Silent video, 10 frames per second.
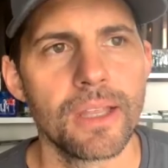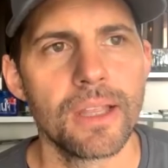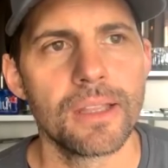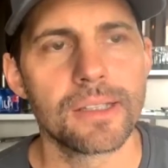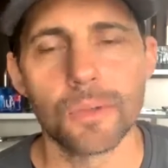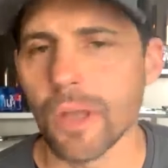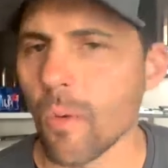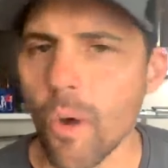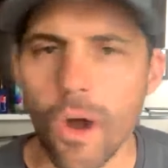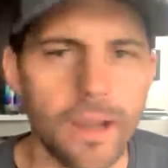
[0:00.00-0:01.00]
that they will not
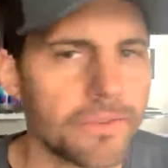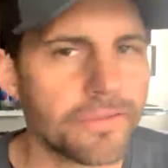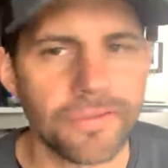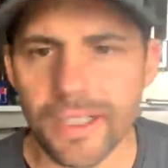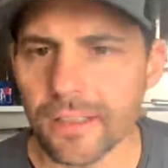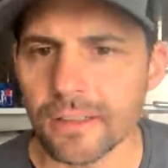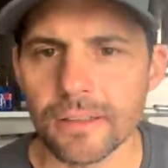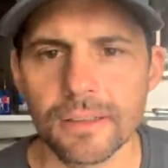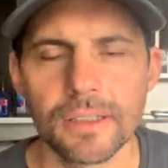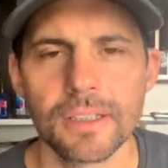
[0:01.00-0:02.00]
walk in fear,
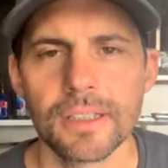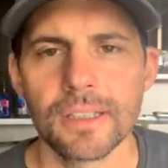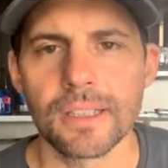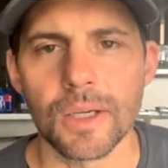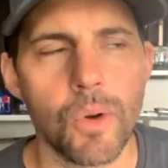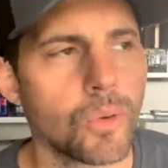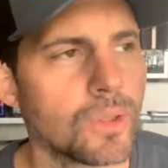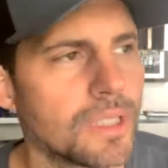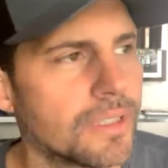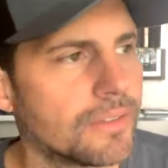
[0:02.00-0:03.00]
that they won't
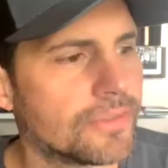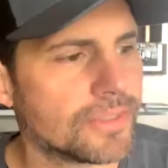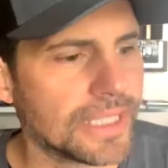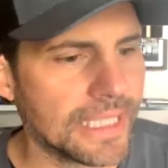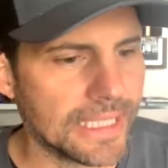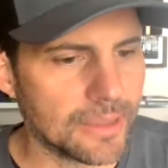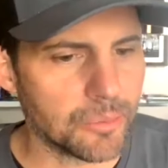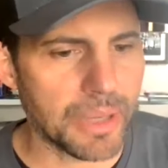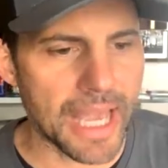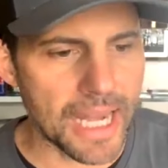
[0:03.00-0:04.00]
live in
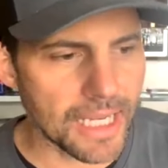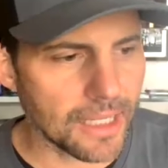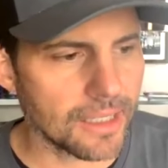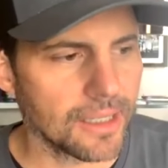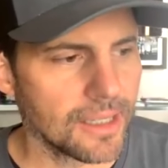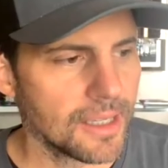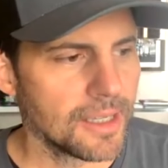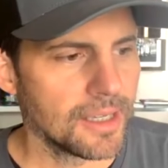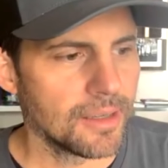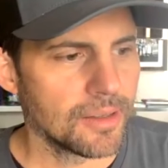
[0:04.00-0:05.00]
panic,
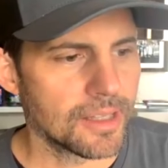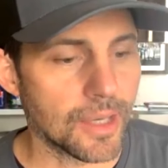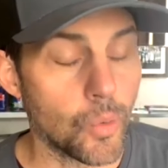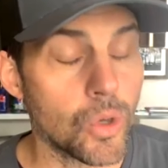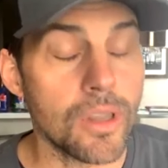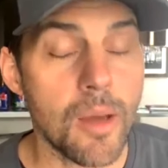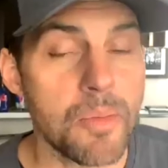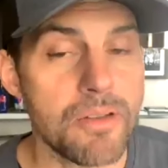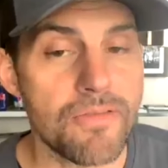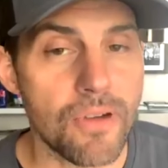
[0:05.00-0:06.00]
that they will not be
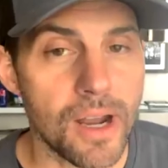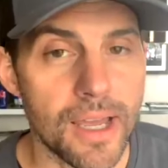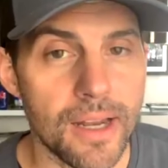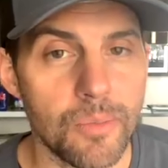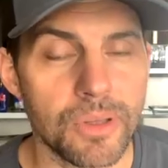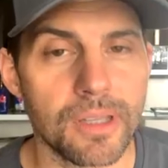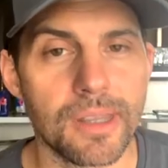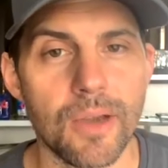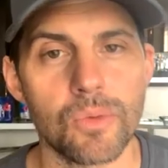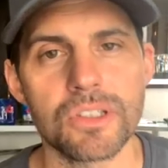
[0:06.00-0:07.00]
afraid, but that they
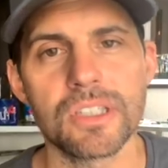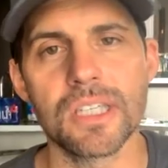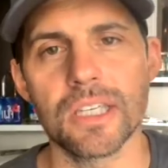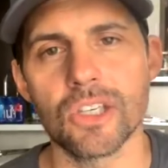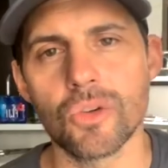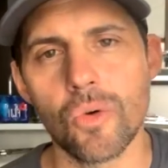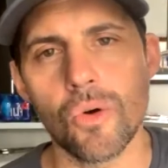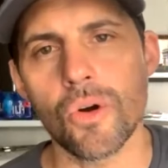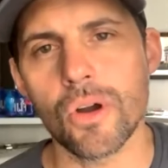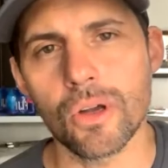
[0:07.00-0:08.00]
will see
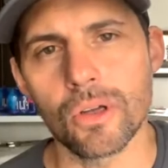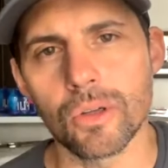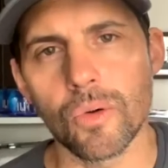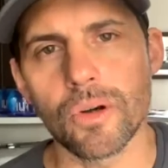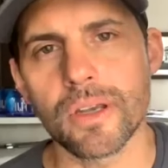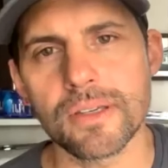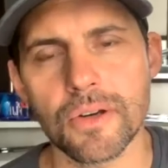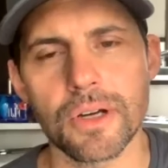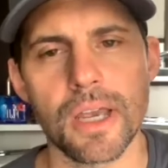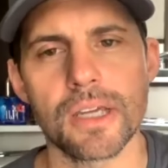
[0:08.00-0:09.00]
your glorious
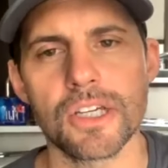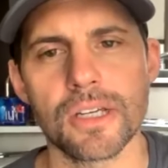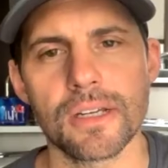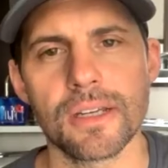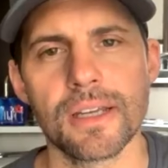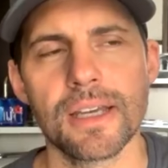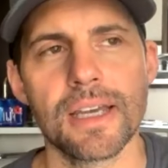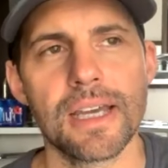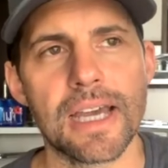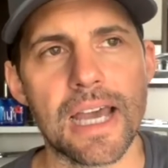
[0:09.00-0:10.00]
creation
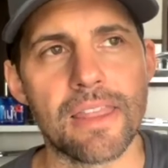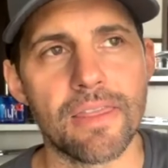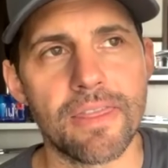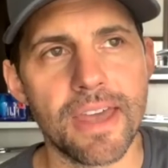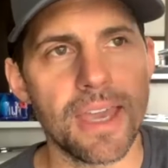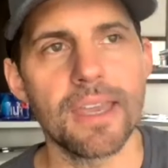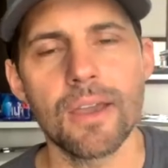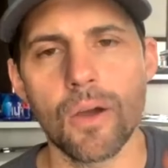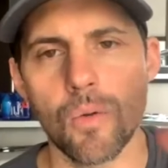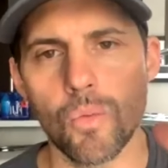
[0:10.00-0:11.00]
and that they
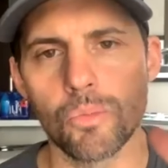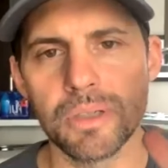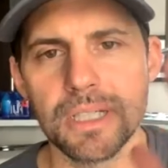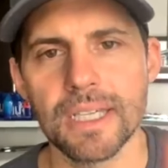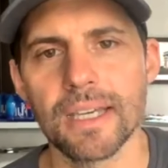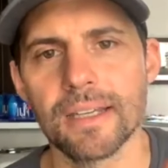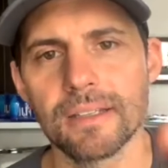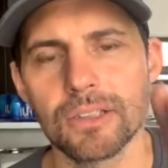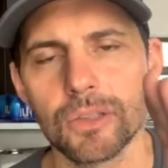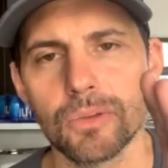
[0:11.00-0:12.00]
will begin
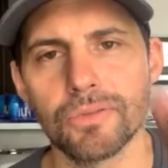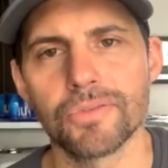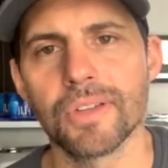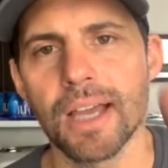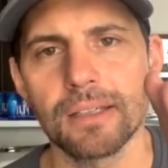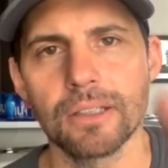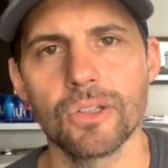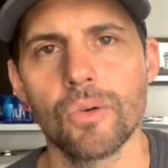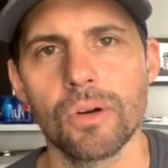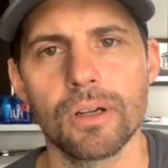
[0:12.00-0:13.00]
to reflect
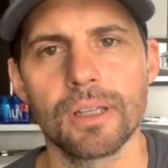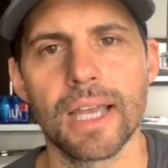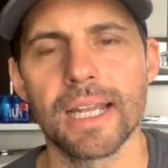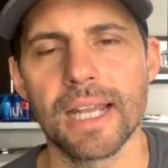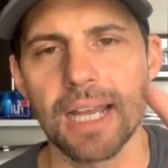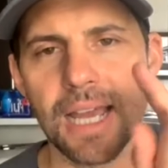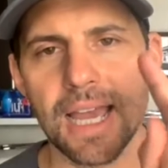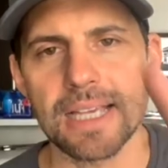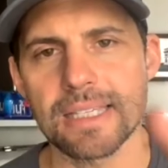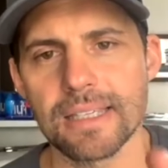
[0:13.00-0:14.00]
your light. And I
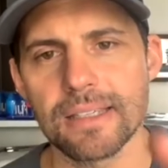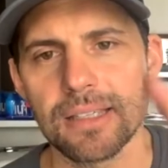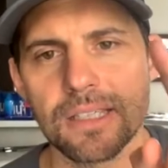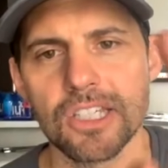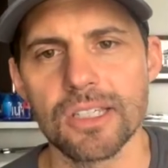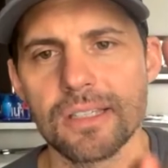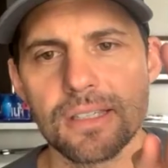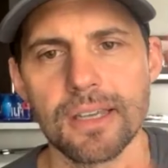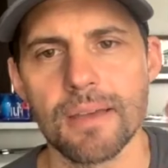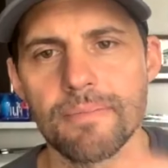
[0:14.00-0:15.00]
ask this in Jesus'
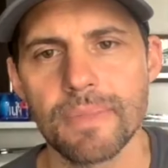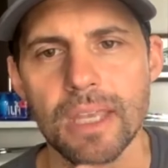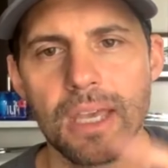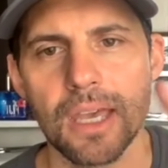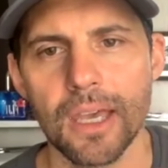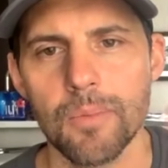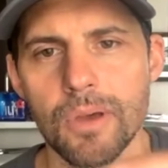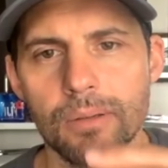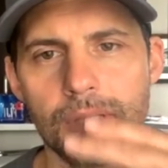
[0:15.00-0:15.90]
name. Amen.